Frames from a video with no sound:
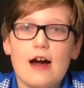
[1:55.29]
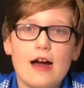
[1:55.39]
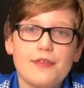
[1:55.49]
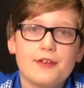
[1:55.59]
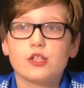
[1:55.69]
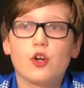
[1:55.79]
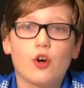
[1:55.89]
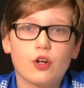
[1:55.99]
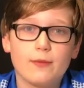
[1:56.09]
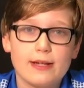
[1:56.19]
I think that
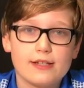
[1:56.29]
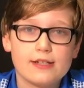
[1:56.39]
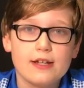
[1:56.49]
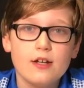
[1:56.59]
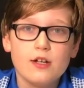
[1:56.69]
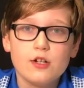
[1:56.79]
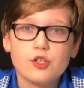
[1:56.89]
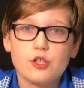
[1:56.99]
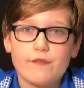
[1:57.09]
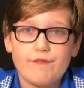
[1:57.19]
tournaments
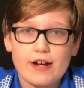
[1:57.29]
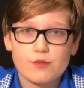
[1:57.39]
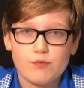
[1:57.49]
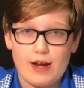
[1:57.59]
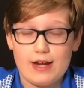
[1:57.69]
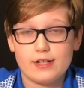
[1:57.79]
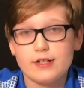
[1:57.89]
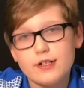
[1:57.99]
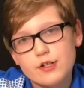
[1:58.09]
should affect ranked.